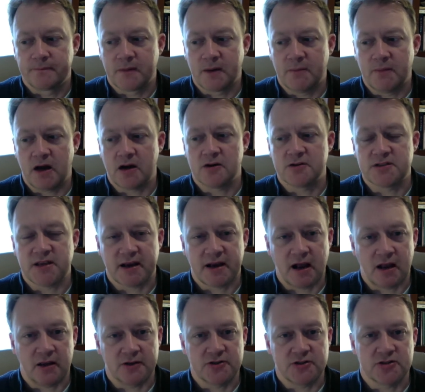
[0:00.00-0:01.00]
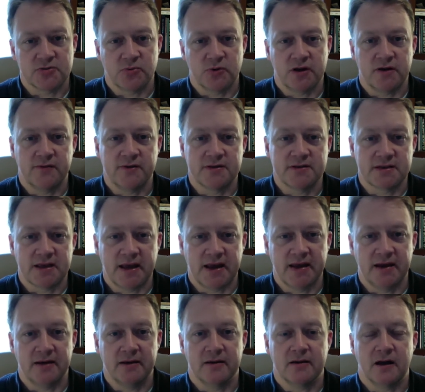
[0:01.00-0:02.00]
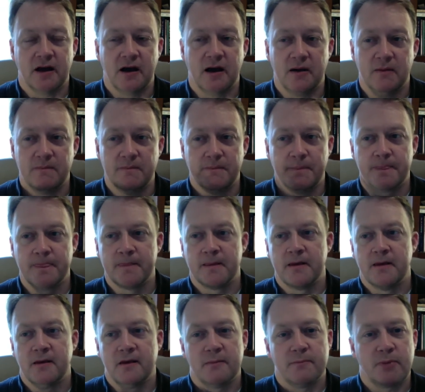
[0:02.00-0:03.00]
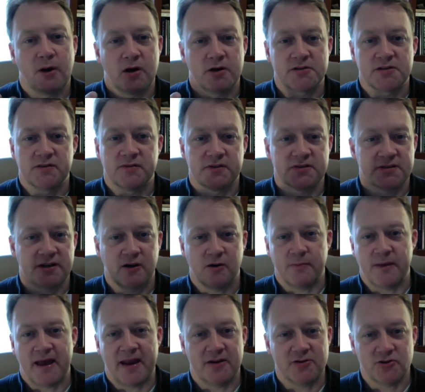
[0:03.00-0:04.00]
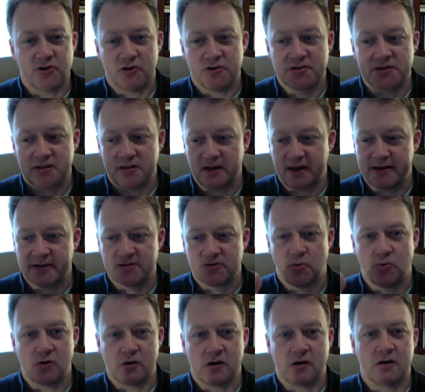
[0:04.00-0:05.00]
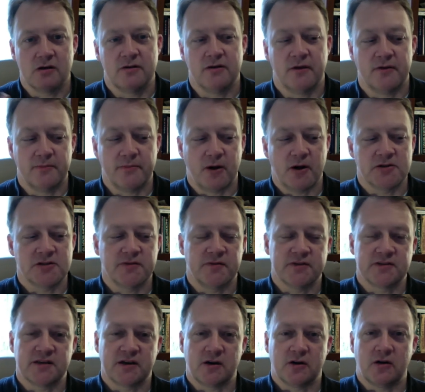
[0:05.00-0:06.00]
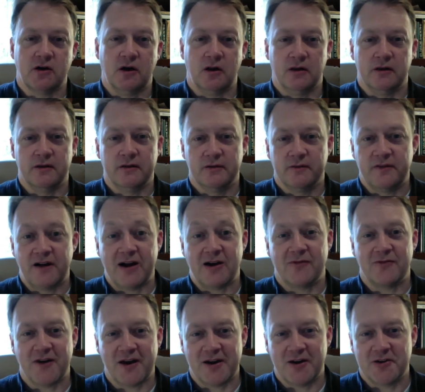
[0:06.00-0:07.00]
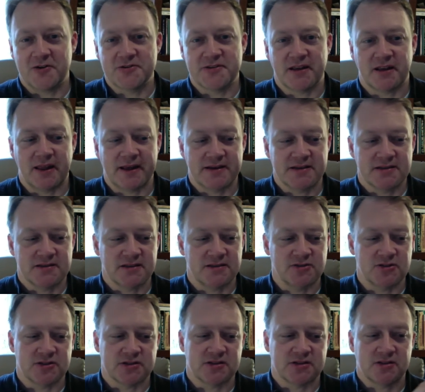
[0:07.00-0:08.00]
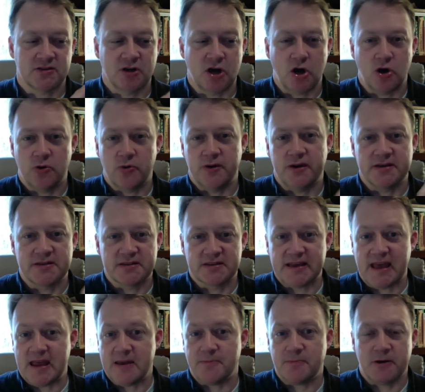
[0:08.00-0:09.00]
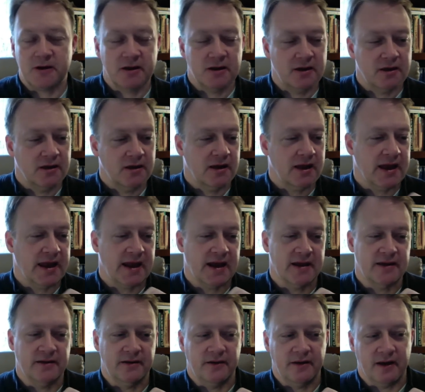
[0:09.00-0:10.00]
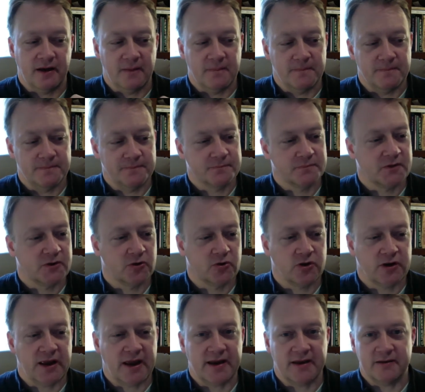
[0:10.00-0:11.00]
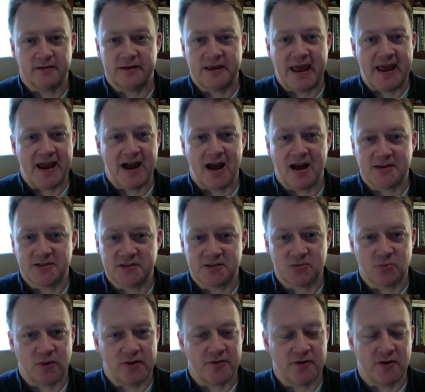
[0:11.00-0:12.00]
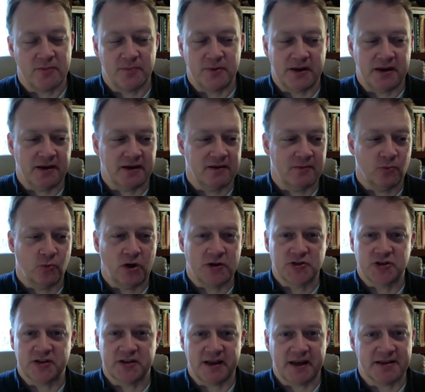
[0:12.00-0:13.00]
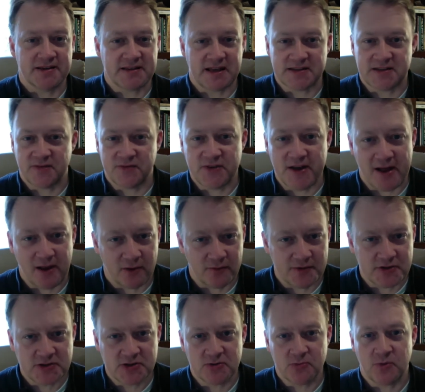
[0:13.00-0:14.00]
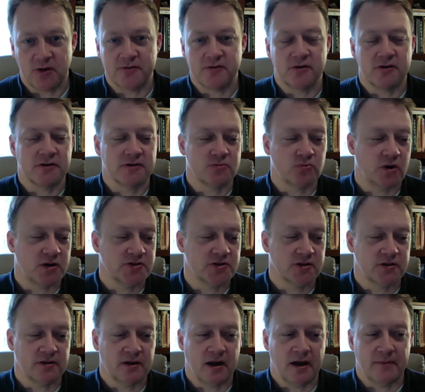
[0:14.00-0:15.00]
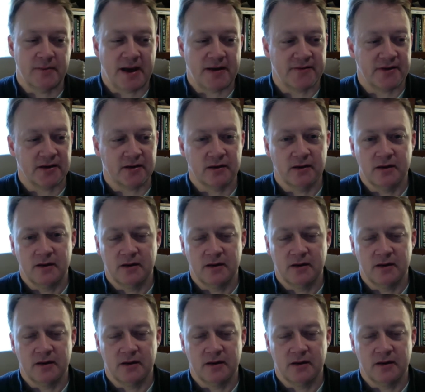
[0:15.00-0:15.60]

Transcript: modern psychologists would even say parts of us that are managers likes order, and other parts of us that are called firefighters that likes to just go and escape and create chaos, whether it be watching excessive television, whether it's having